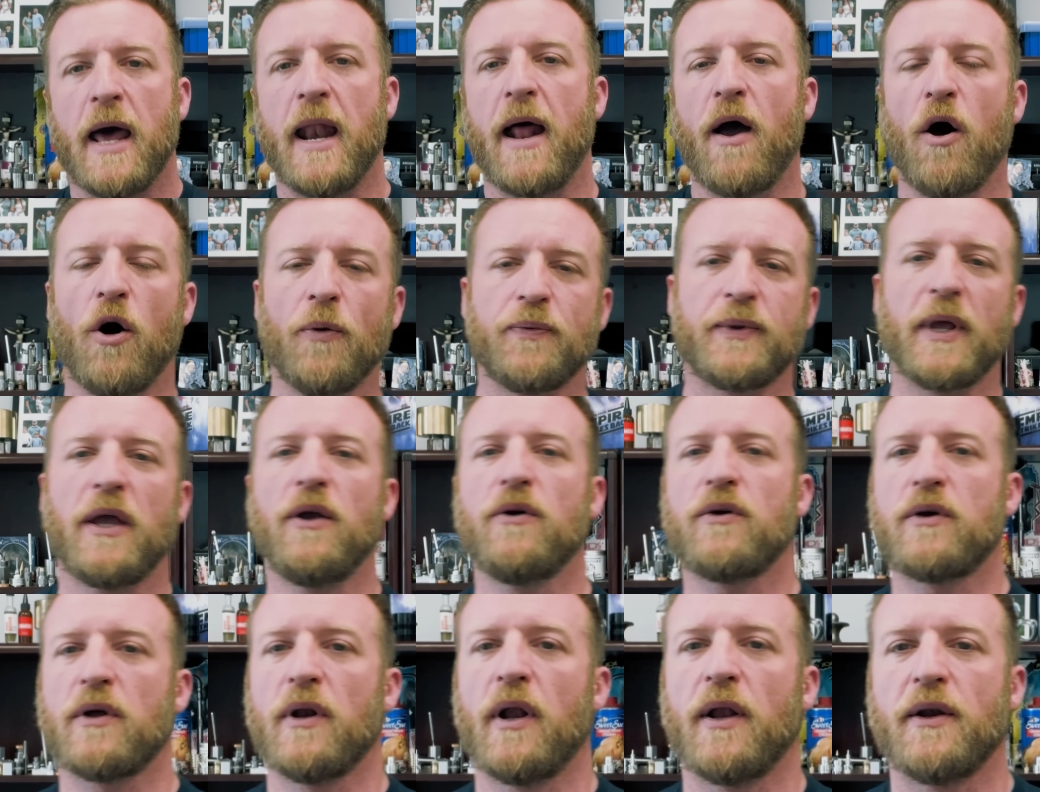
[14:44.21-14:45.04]
And I hope that
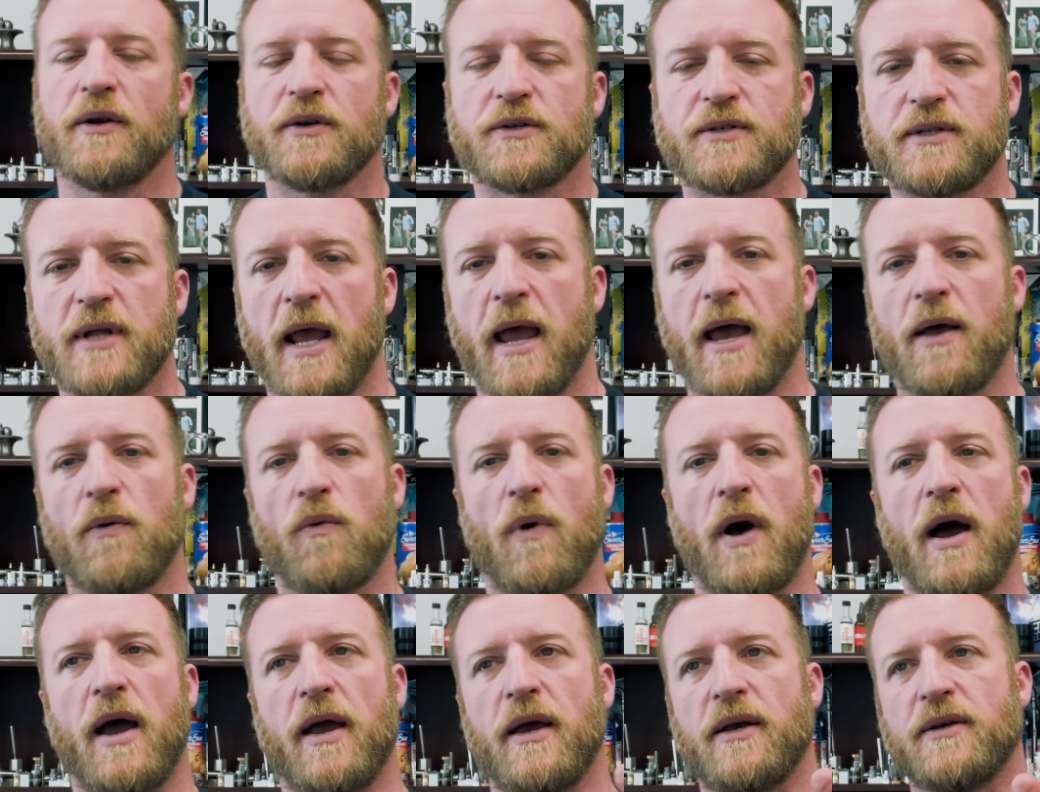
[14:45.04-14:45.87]
you can understand
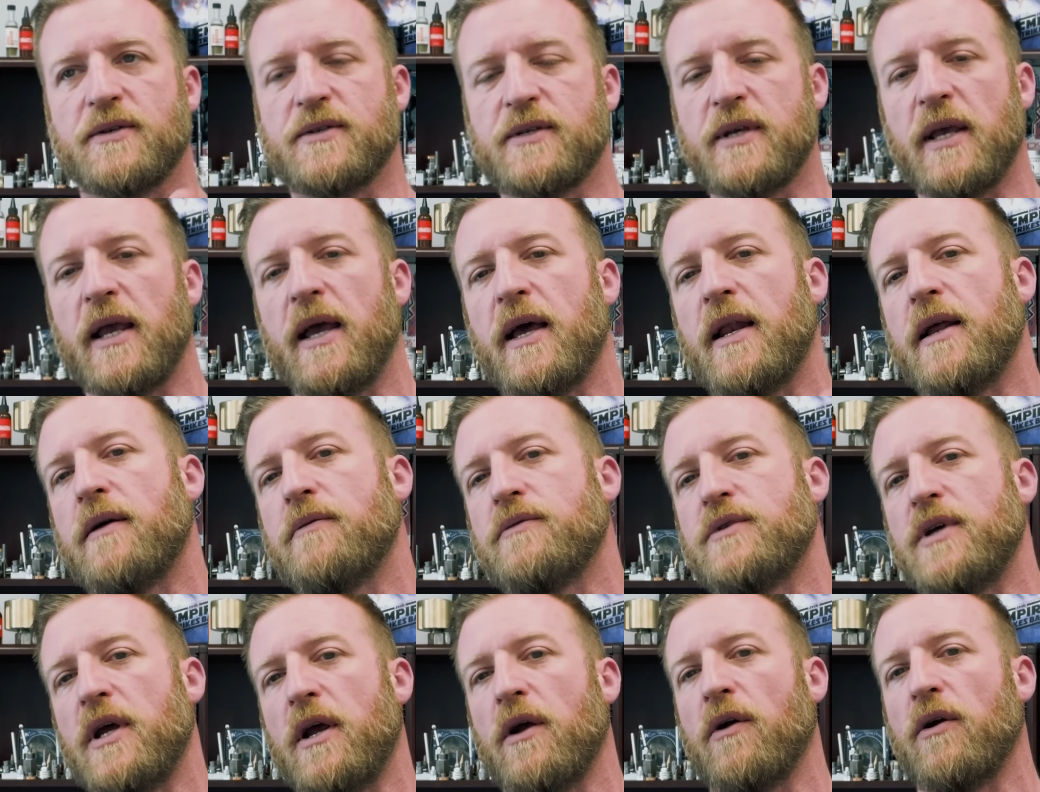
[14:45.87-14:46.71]
why a
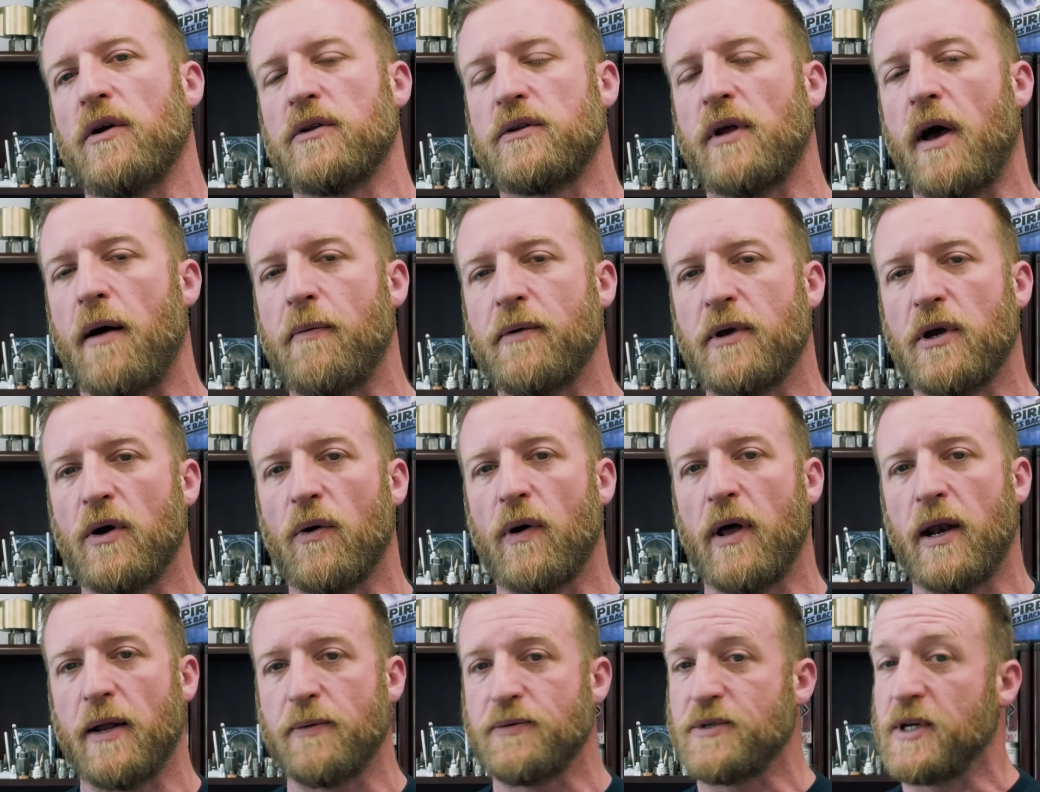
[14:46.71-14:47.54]
CNMG or a
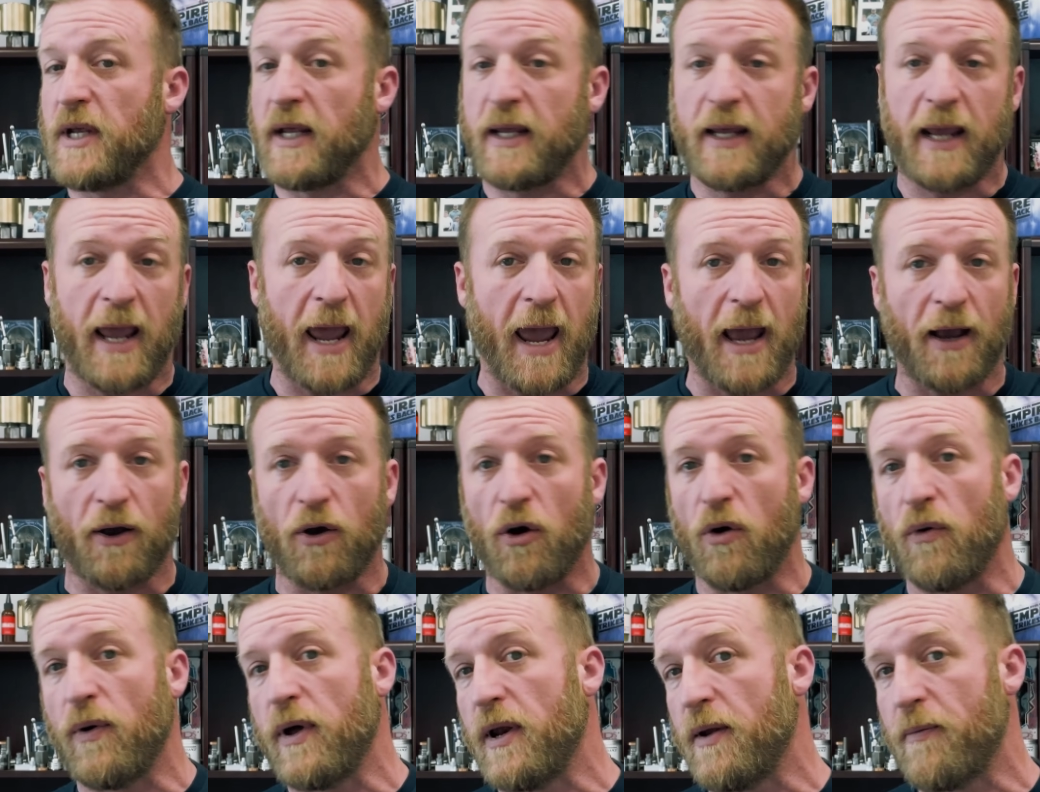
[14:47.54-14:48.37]
WNMG can't
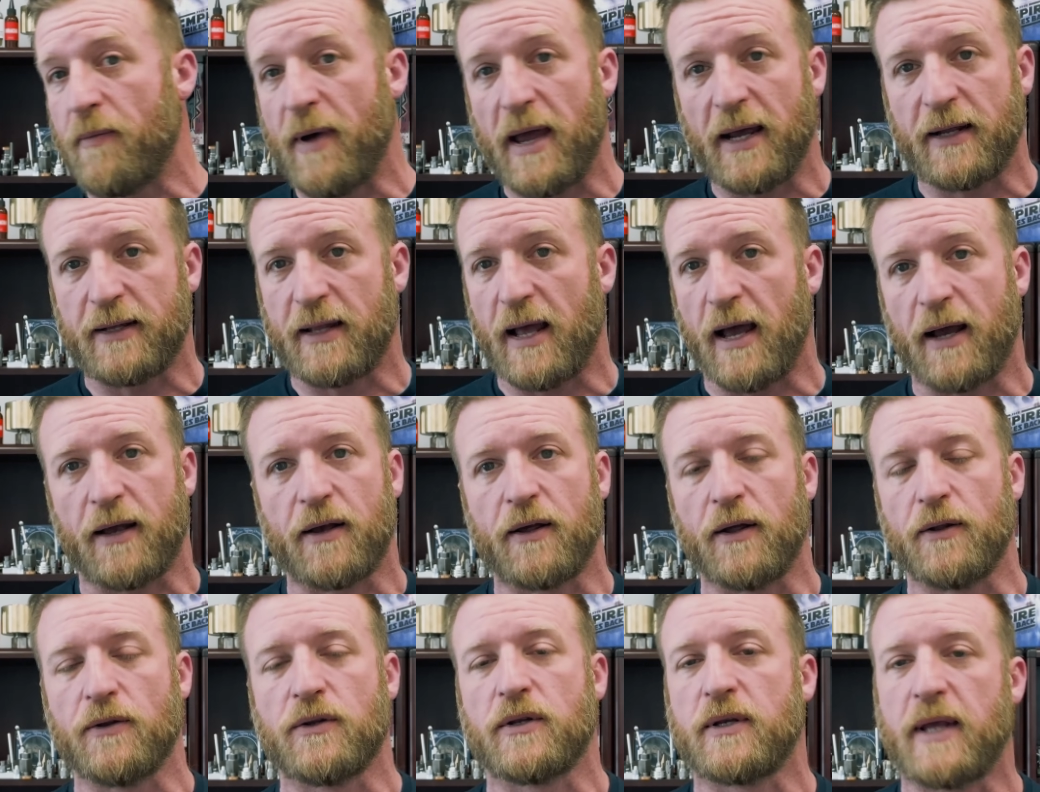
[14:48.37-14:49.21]
go in and make
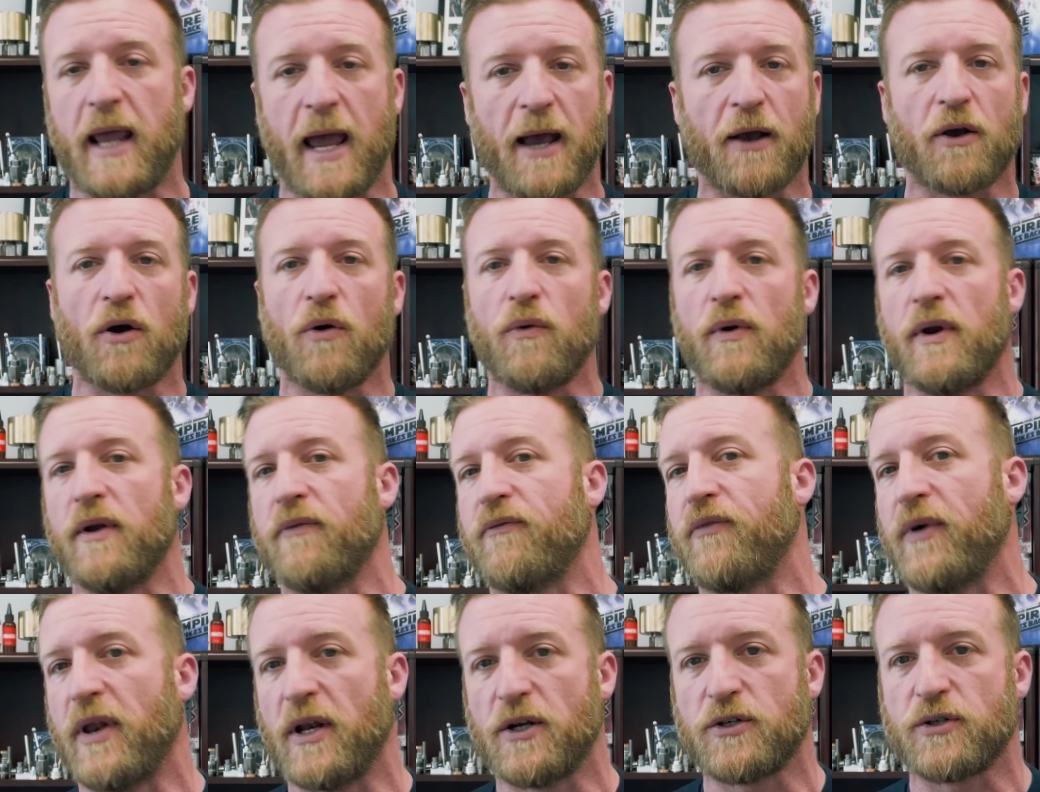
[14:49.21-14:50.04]
that, can't go in
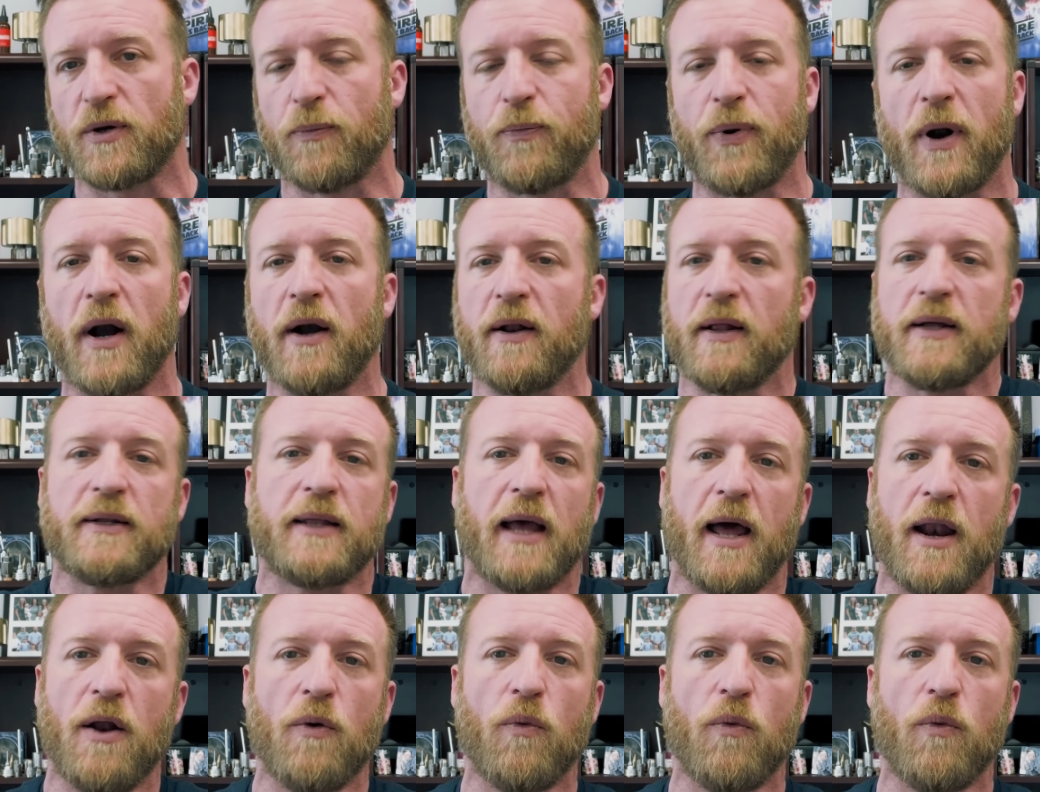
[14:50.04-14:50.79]
and finish a part like that.